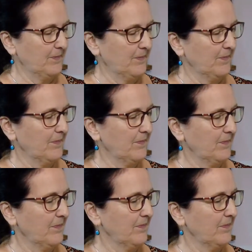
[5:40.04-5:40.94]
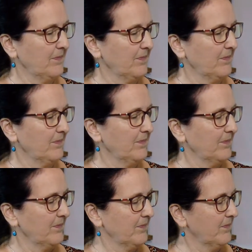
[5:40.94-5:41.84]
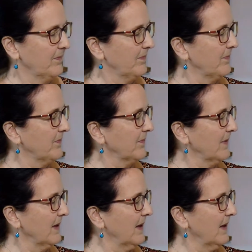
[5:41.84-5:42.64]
[no speech]